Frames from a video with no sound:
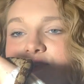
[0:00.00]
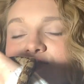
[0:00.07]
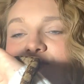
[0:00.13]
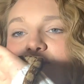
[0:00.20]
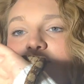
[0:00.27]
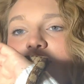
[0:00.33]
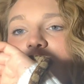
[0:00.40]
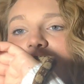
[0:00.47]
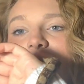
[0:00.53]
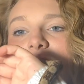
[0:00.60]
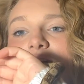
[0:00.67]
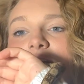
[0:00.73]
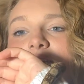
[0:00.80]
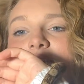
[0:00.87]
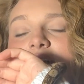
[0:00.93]
She will fit
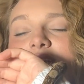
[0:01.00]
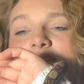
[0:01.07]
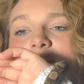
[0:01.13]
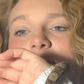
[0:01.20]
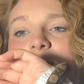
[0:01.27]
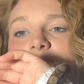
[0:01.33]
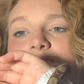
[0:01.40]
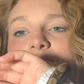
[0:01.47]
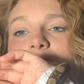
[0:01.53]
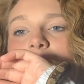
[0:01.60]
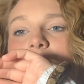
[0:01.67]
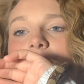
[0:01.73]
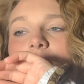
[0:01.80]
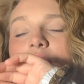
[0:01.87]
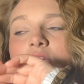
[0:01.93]
in that tank
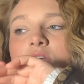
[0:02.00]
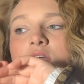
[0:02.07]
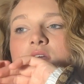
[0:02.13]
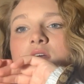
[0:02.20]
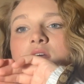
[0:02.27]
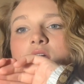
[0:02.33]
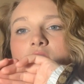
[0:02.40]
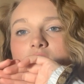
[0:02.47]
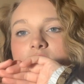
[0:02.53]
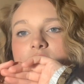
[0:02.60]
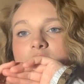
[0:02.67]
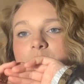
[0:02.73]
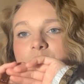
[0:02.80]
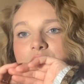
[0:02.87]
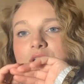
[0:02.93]
for a
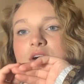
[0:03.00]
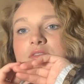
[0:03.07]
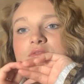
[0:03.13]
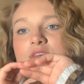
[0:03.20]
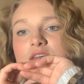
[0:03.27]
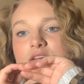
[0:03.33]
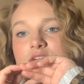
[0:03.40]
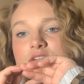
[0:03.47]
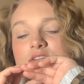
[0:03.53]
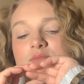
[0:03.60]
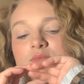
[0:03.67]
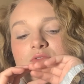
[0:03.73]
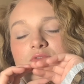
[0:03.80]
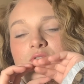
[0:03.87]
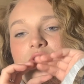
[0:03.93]
number of years
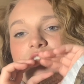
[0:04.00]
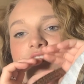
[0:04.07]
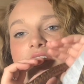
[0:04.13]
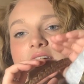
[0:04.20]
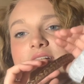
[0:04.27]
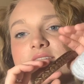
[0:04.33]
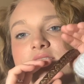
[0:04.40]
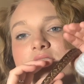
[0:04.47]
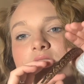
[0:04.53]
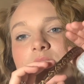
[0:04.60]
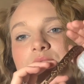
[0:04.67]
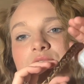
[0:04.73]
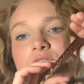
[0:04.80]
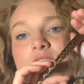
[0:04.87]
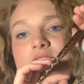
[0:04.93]
before she has to
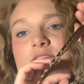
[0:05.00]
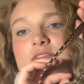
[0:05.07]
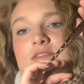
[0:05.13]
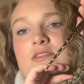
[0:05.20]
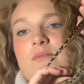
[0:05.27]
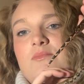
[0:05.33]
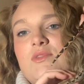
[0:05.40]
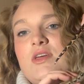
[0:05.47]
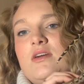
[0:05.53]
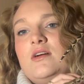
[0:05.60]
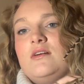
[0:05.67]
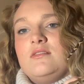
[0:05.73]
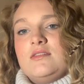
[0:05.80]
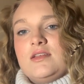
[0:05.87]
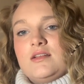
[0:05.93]
upgrade to something
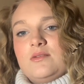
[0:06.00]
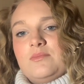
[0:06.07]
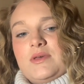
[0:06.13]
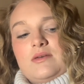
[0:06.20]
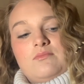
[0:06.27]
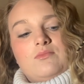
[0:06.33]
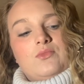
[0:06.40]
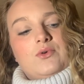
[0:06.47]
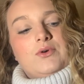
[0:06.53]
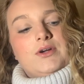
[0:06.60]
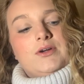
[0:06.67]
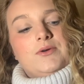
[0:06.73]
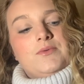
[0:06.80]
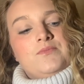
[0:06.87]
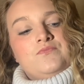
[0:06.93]
a little bit more